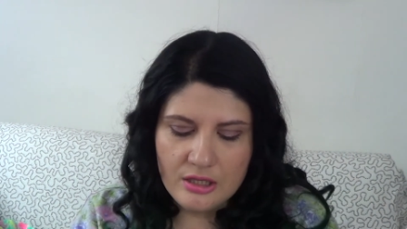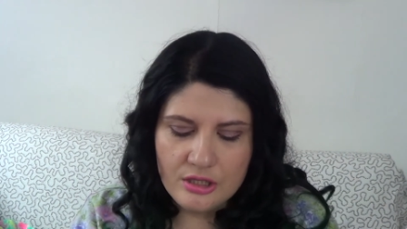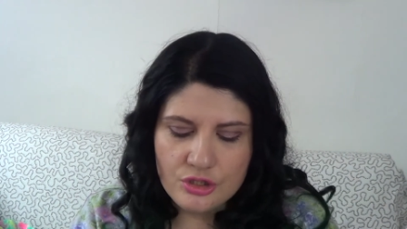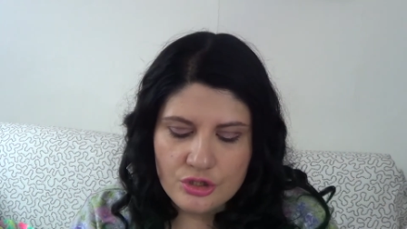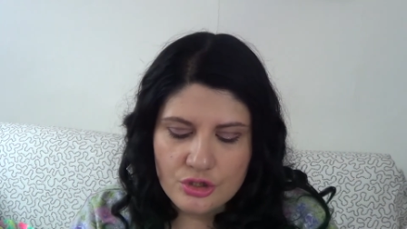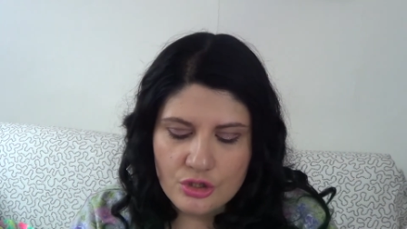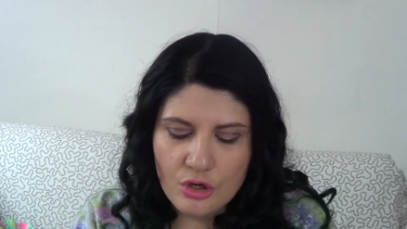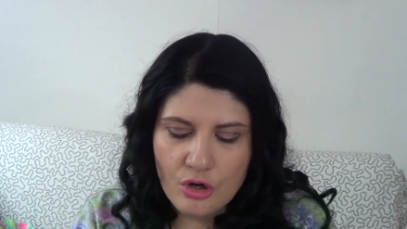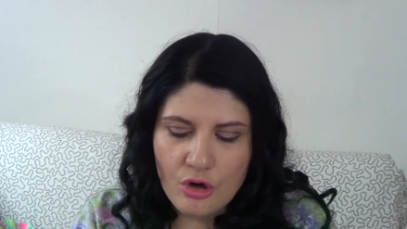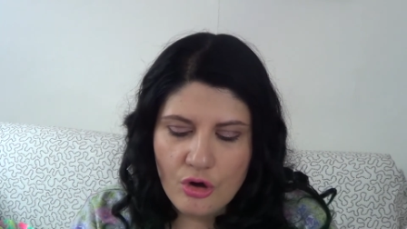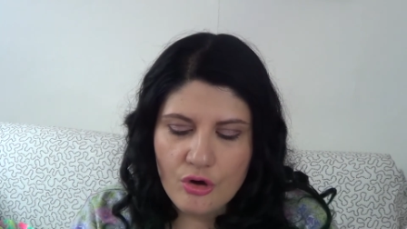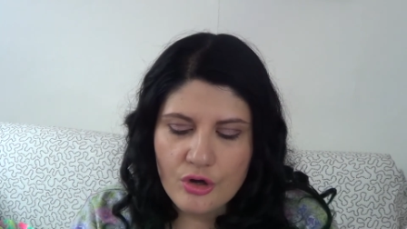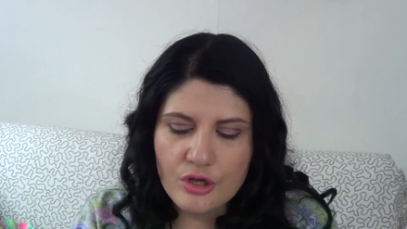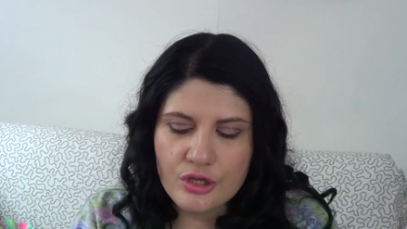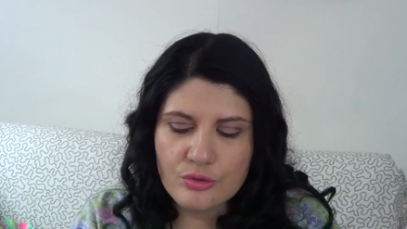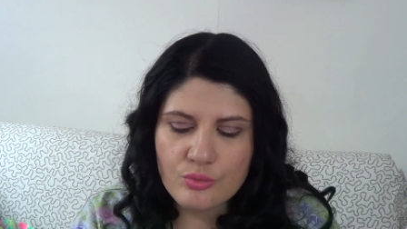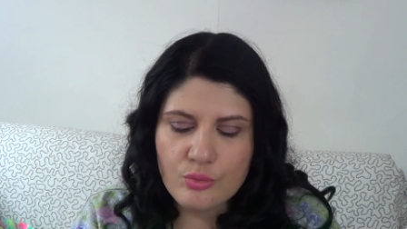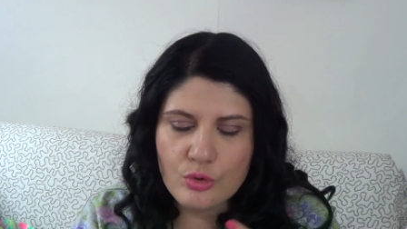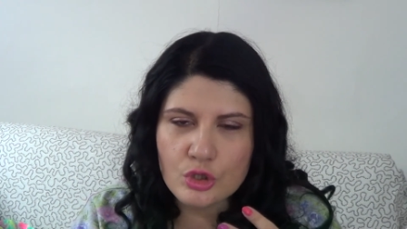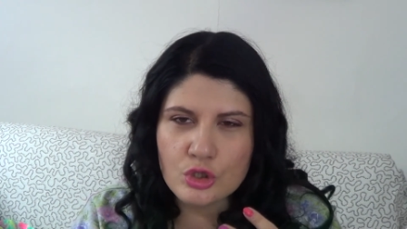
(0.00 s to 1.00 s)
So
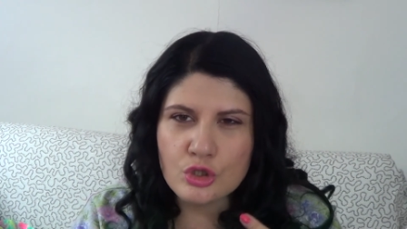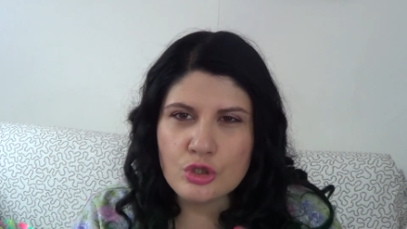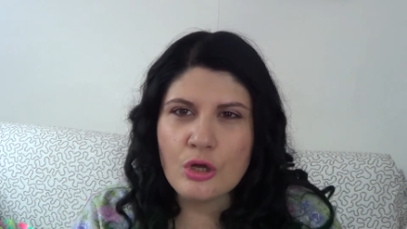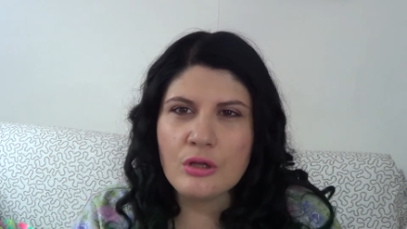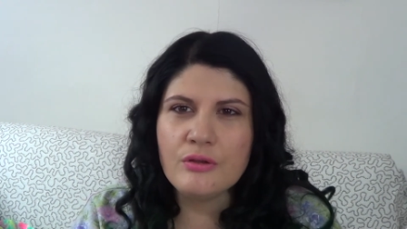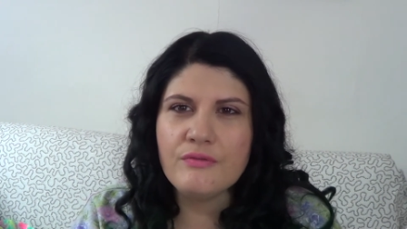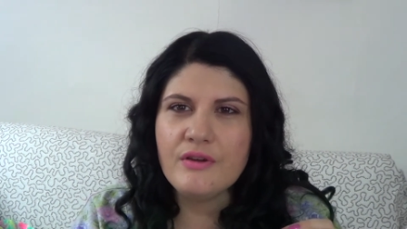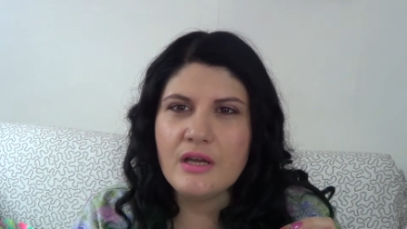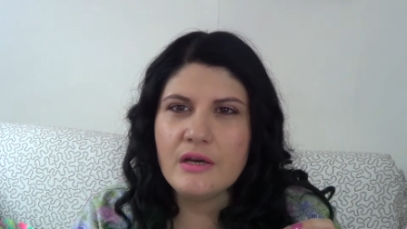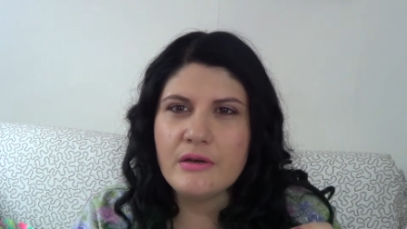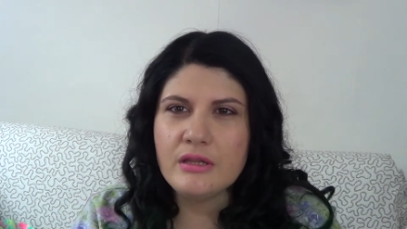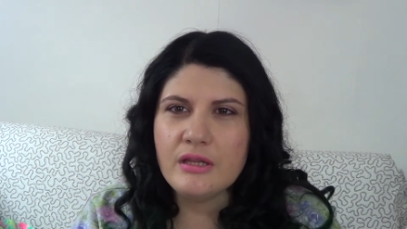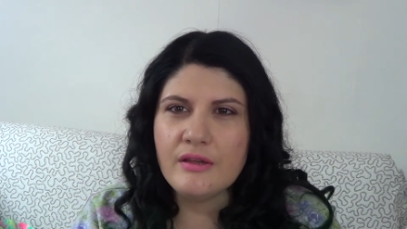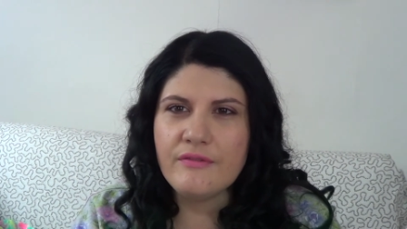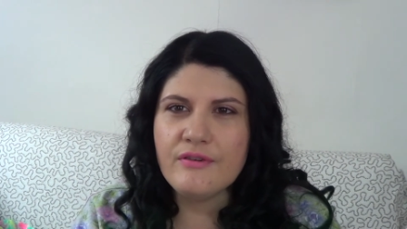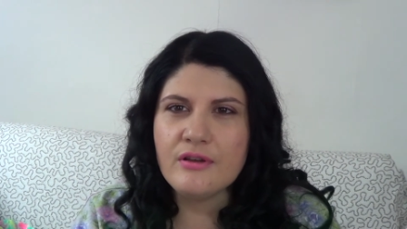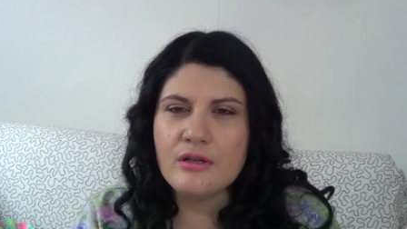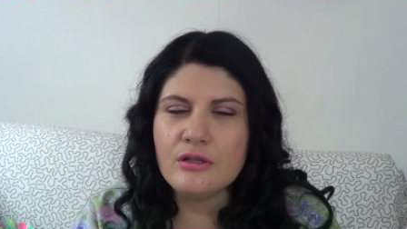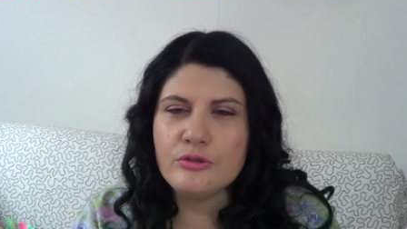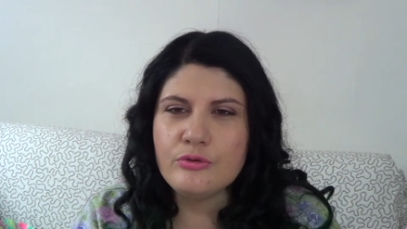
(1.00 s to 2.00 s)
it was not very
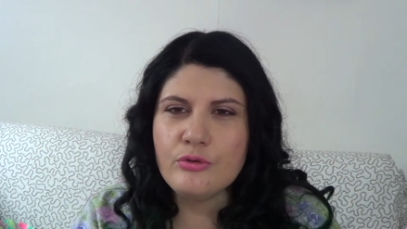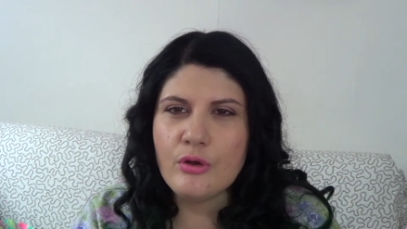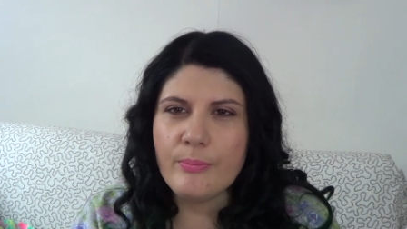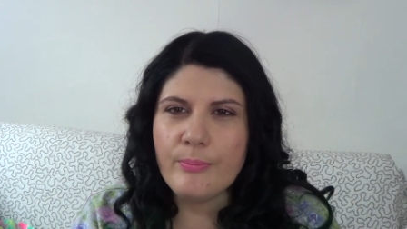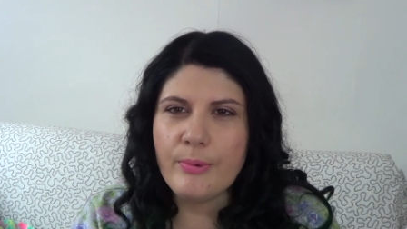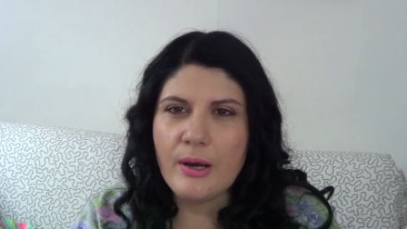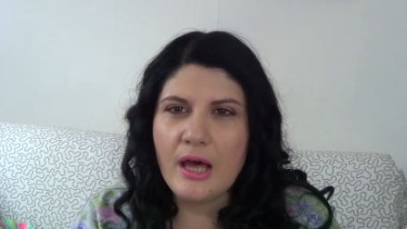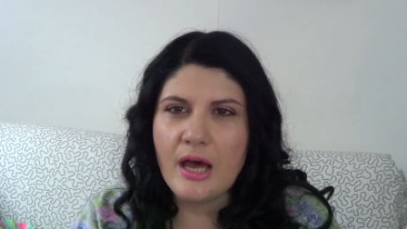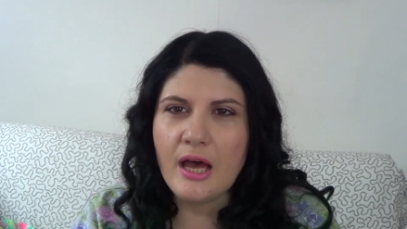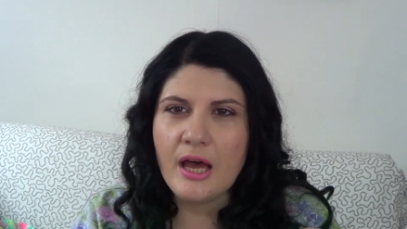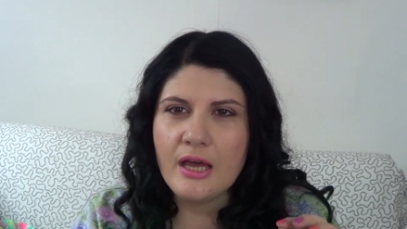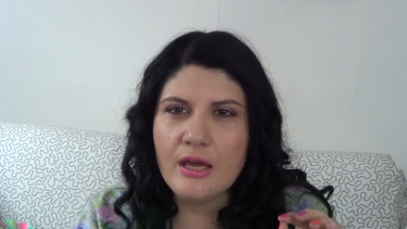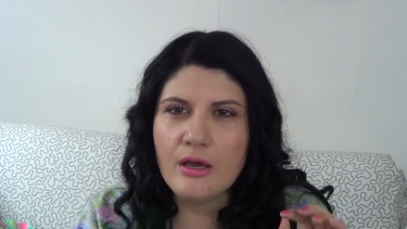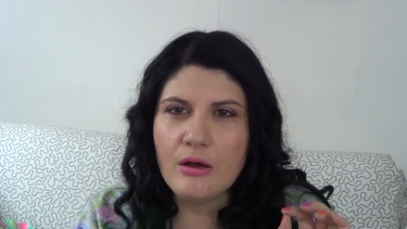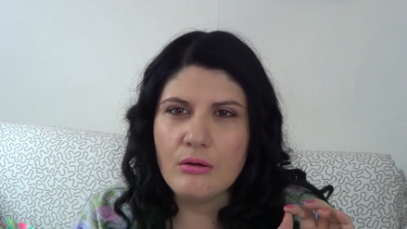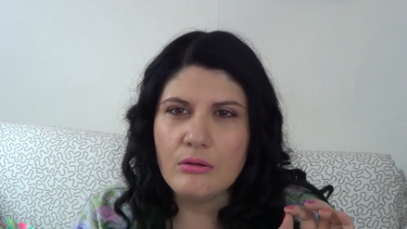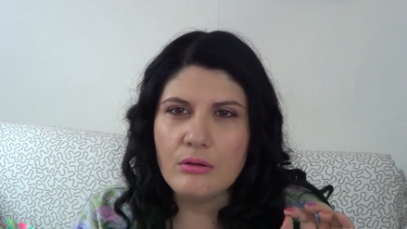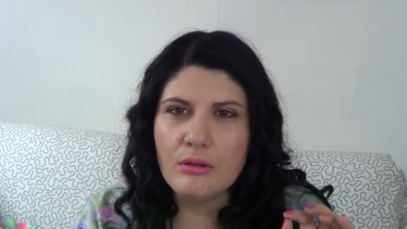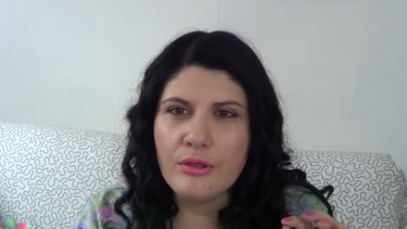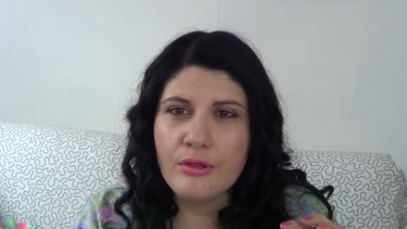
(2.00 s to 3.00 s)
difficult to apply,
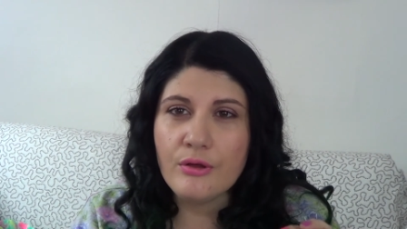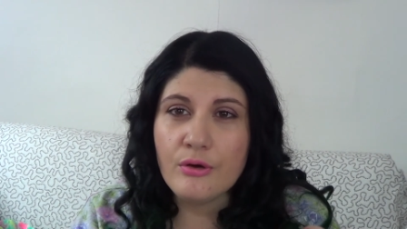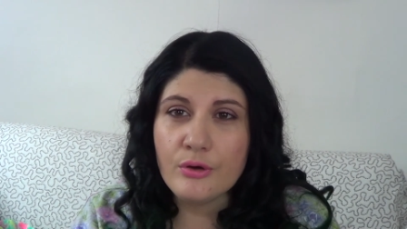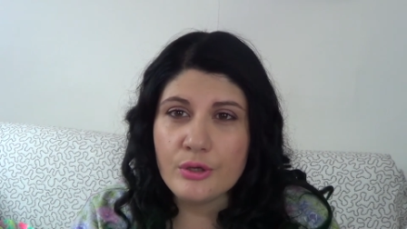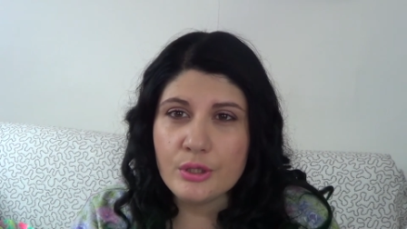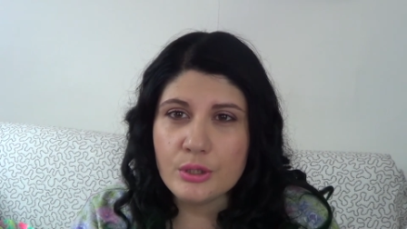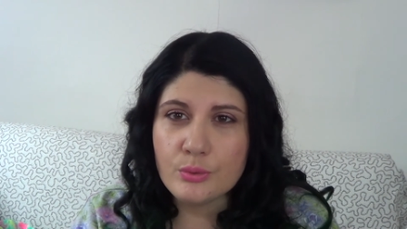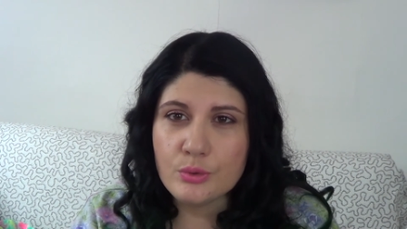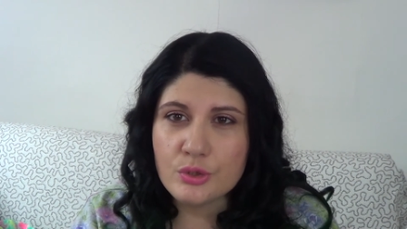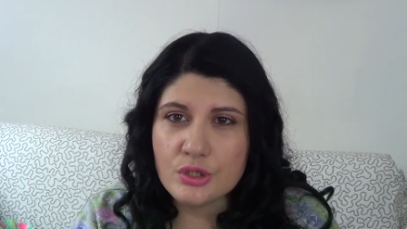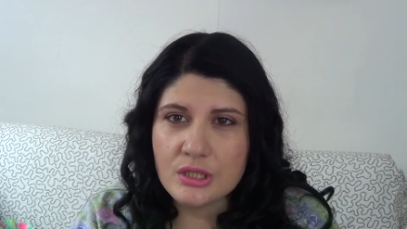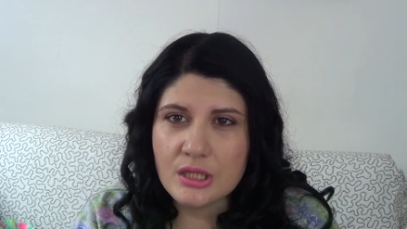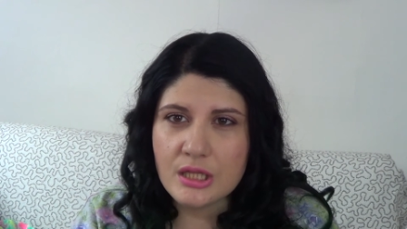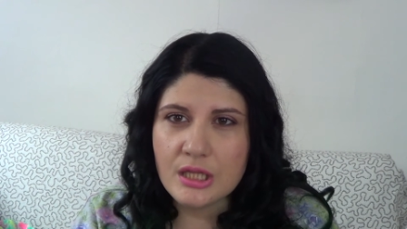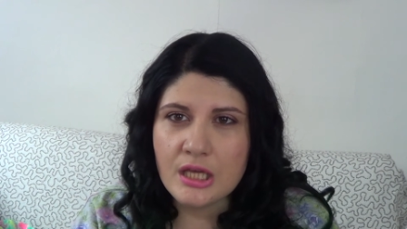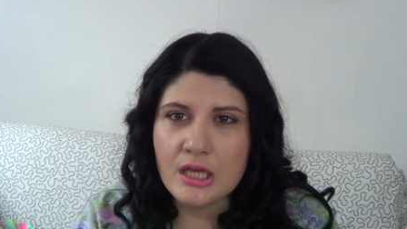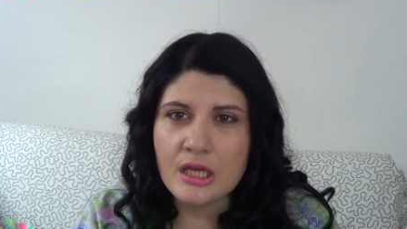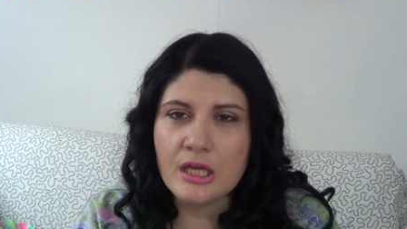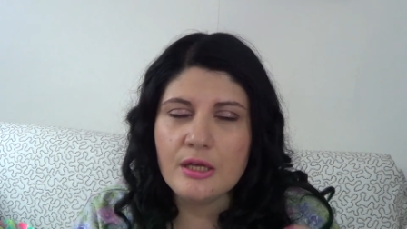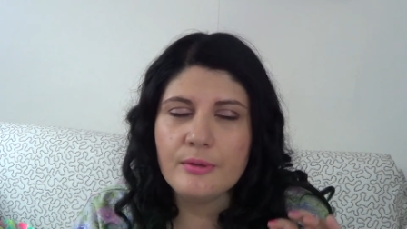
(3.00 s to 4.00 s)
although it was
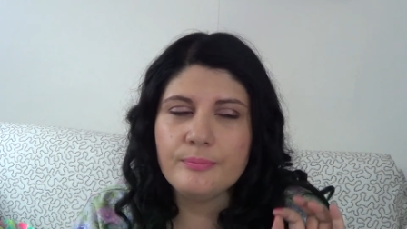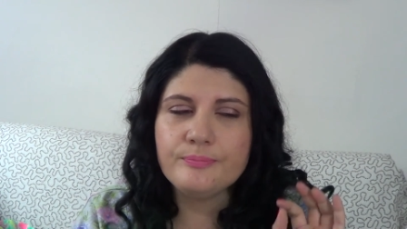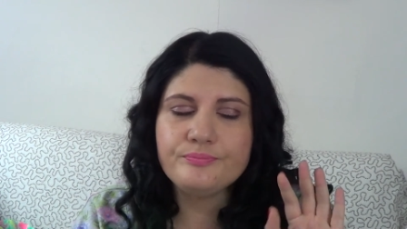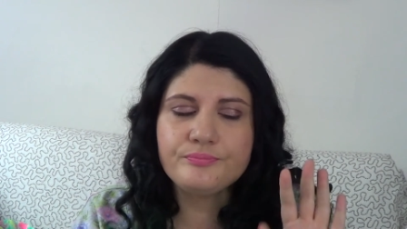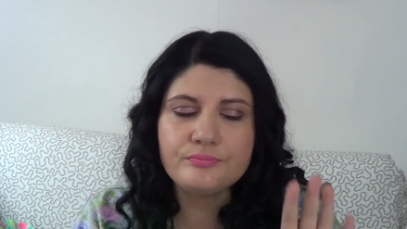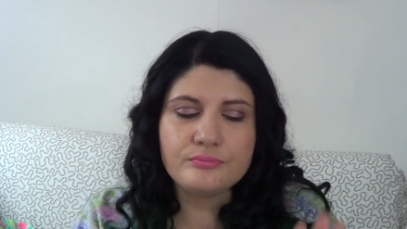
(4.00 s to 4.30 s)
thick.